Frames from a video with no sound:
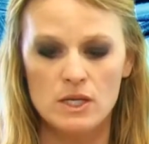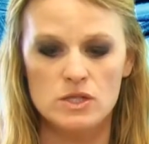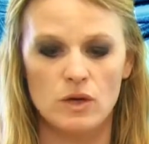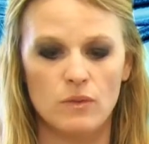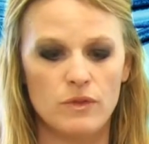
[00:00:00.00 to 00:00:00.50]

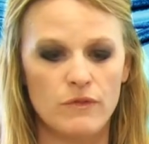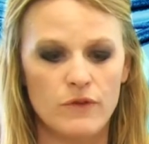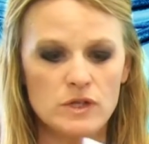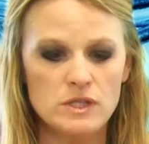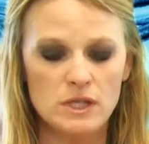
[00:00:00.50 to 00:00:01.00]
So the
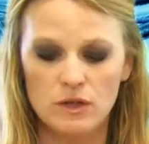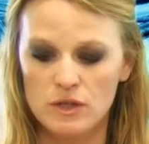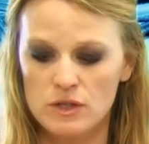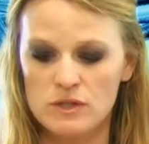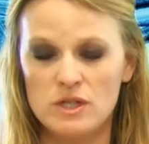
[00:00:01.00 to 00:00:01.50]
first thing you're going
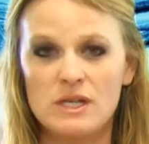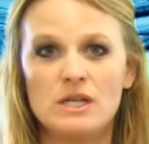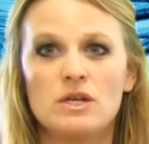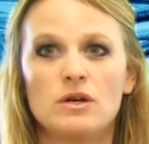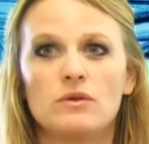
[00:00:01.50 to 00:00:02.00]
to do is you need
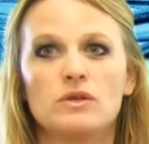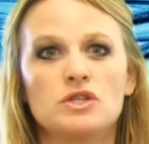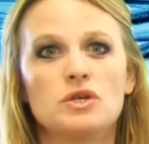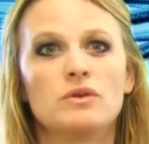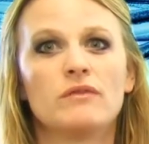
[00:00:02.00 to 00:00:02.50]
to know the
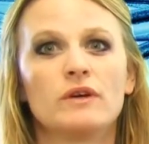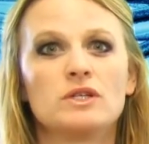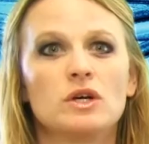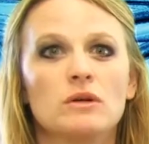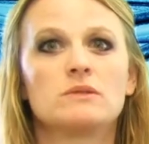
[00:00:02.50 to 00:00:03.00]
two different
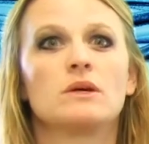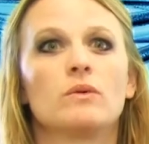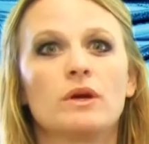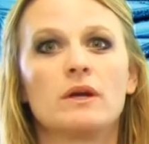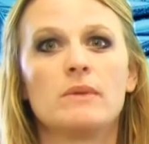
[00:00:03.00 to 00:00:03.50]
terms that
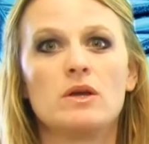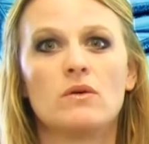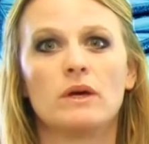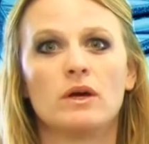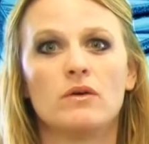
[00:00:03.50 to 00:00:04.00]
we're going to be
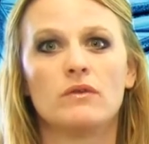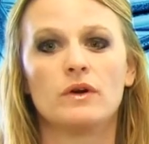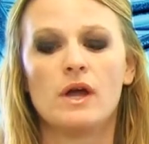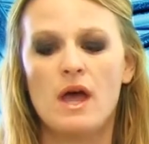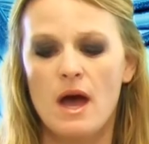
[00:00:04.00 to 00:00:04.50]
going over.